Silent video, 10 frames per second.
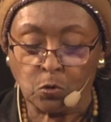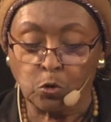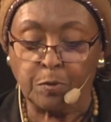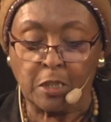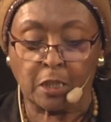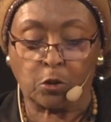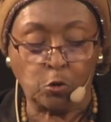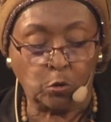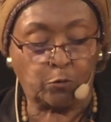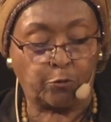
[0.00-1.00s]
could be
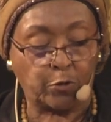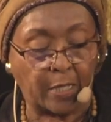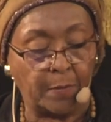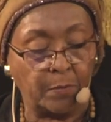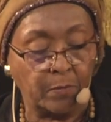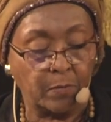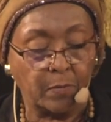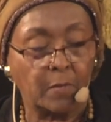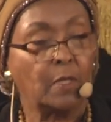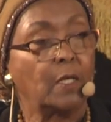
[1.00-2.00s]
secured for them
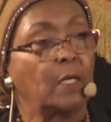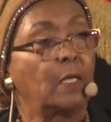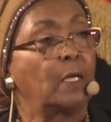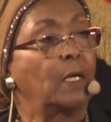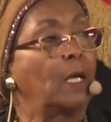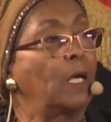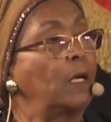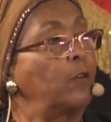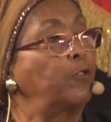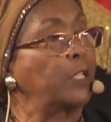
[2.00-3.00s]

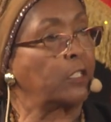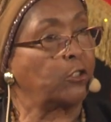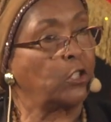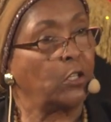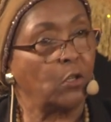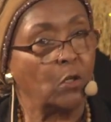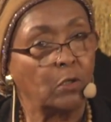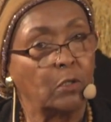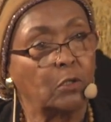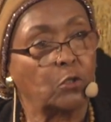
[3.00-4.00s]
for their return
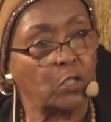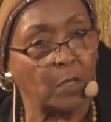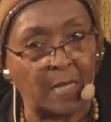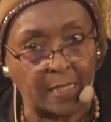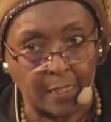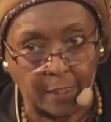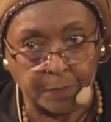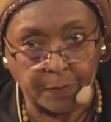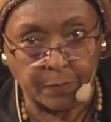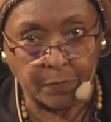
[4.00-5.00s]
to Somalia.
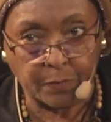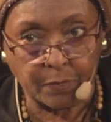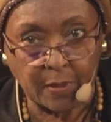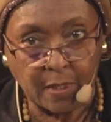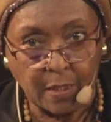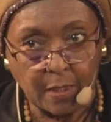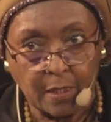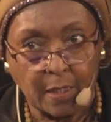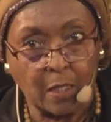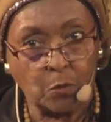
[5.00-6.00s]

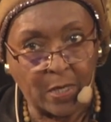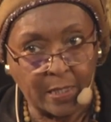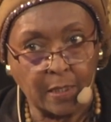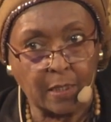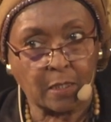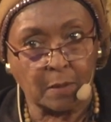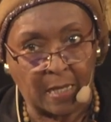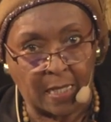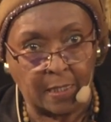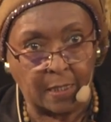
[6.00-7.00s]
And when a
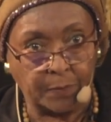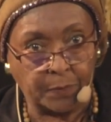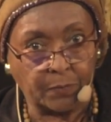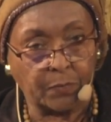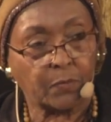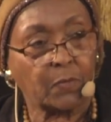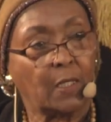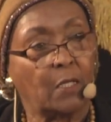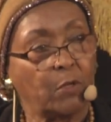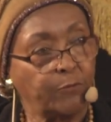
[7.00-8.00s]
Somali,
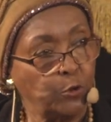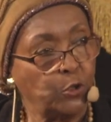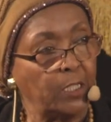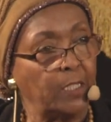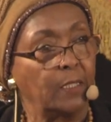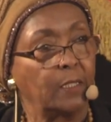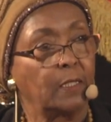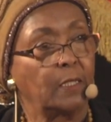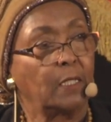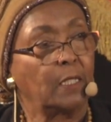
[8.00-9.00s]
a refugee
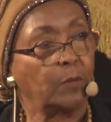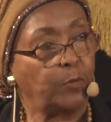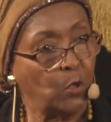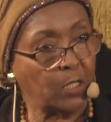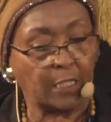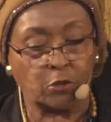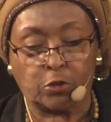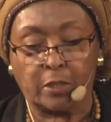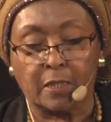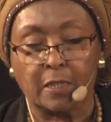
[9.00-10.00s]
in a poor
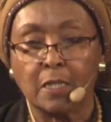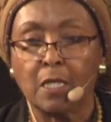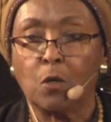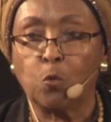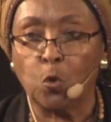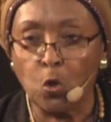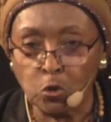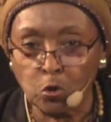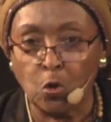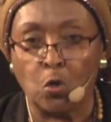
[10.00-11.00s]
country, war
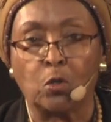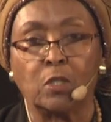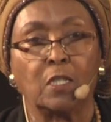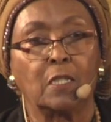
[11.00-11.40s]
torn,